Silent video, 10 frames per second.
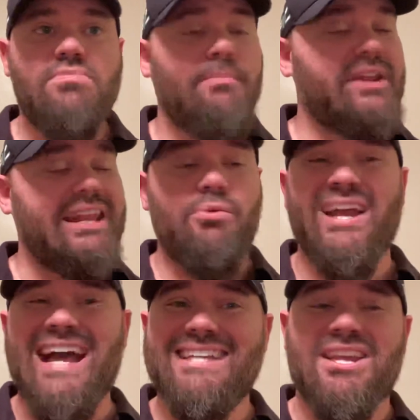But
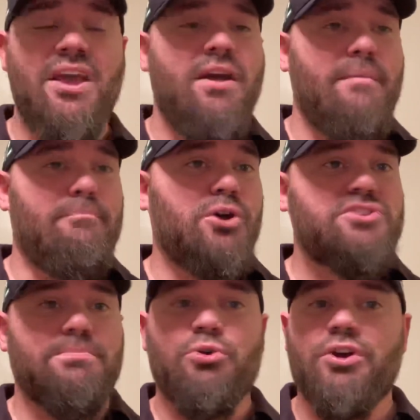anyway, guys,
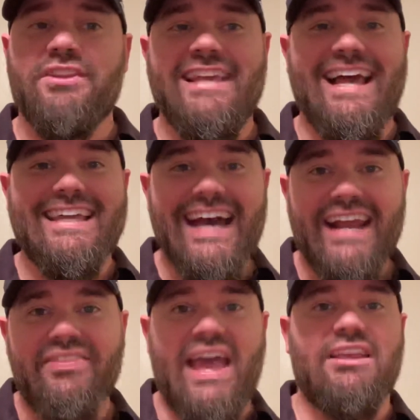most importantly, I
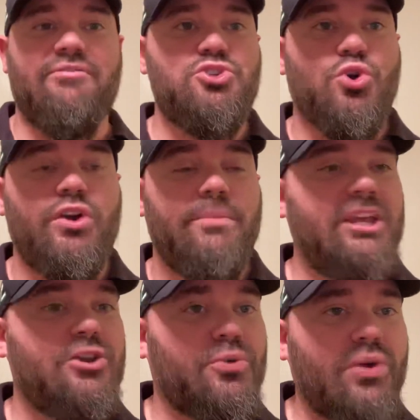got to thank you for joining
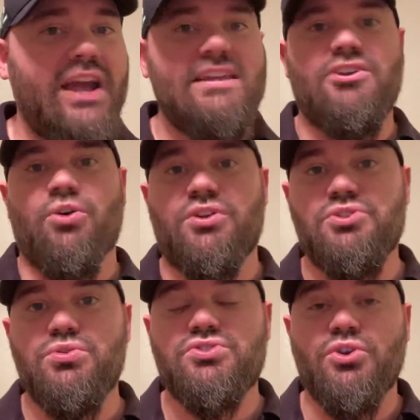me right here on
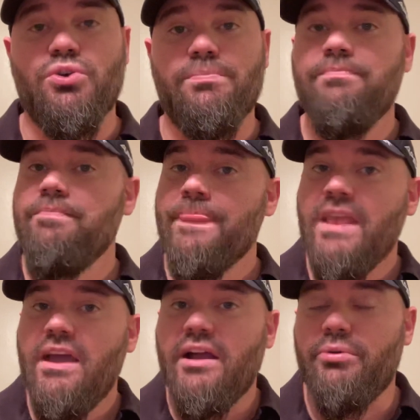YouTube.
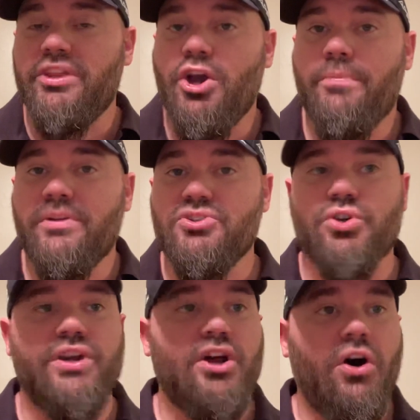I really hope you
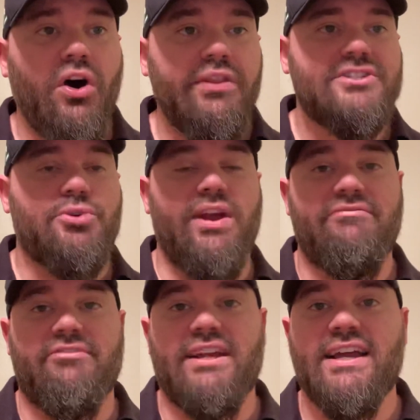enjoyed all this
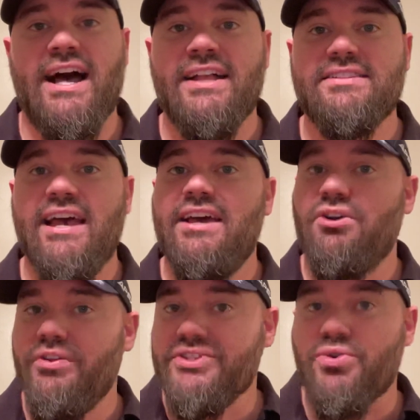great free
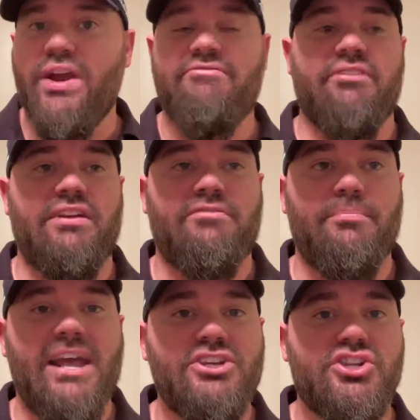content, all this great free
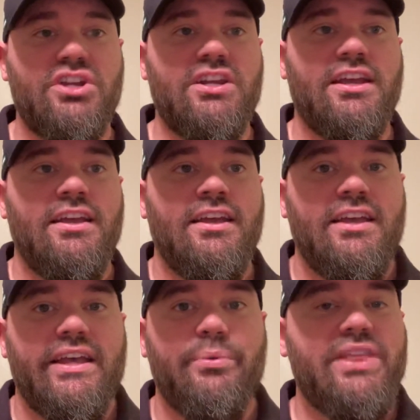information.
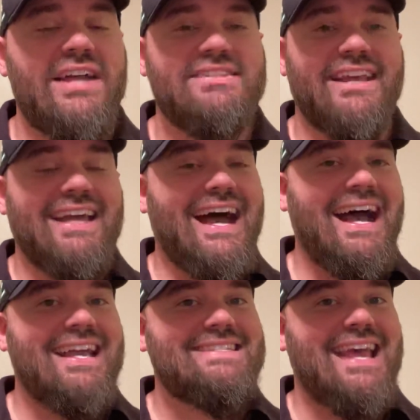And with that said,
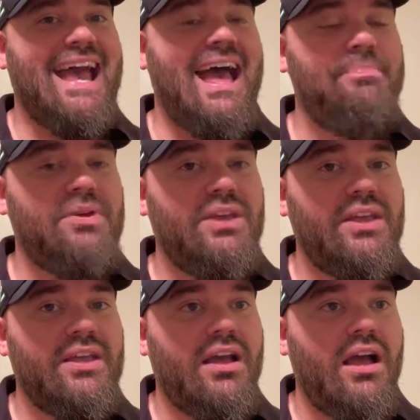guys,
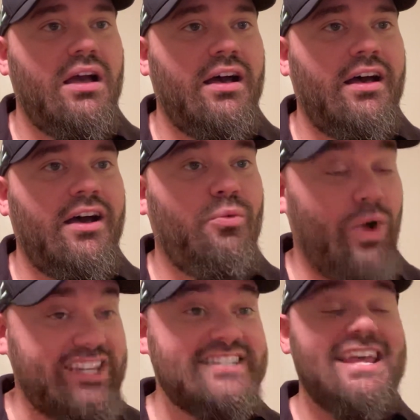happy
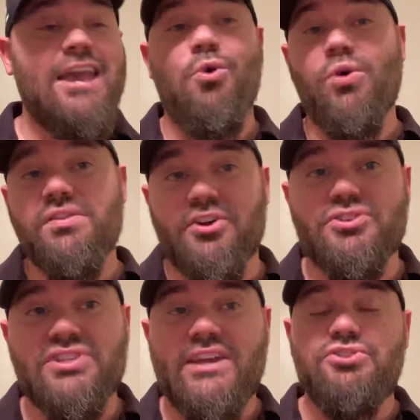Wednesday or
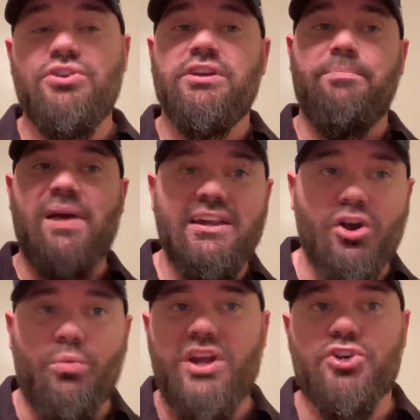Thursday to you,
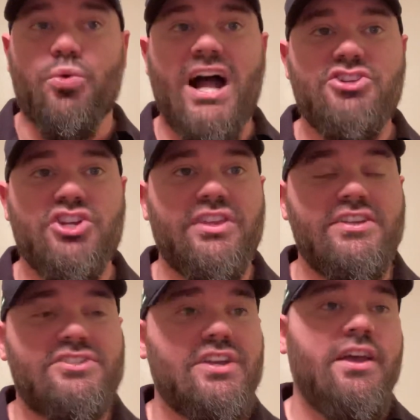depending on when you're watching
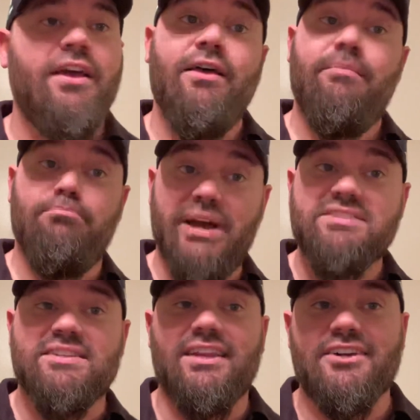this.
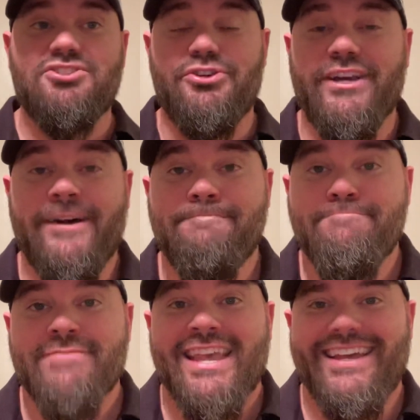Best of luck to you.
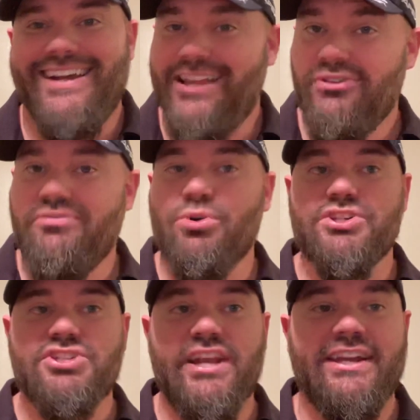And I look
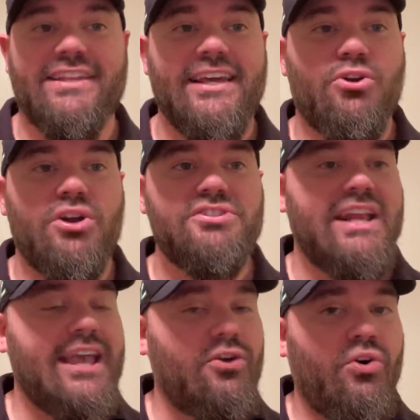forward to seeing you later on
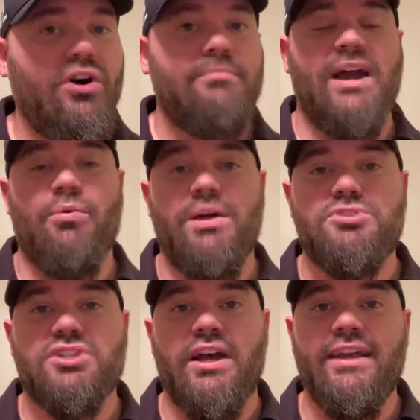today on my
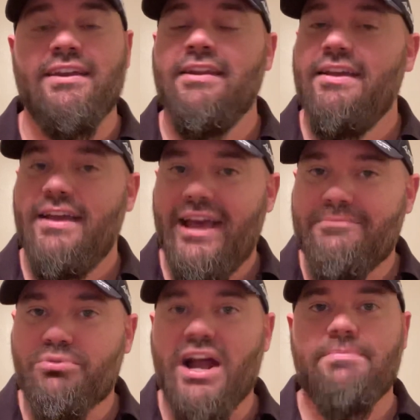website
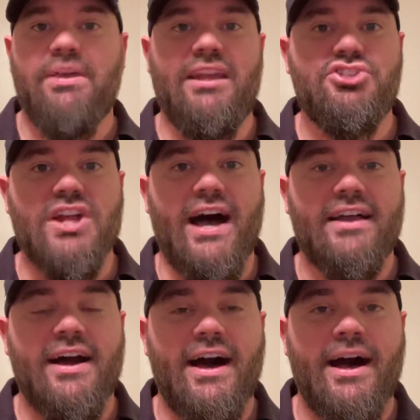at
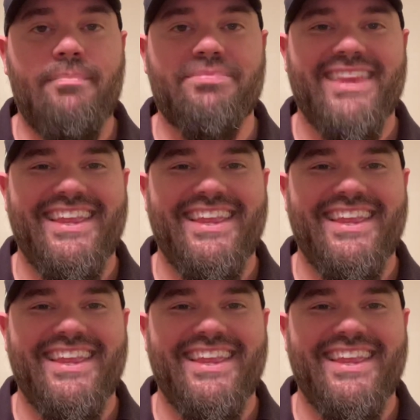brockpage.com.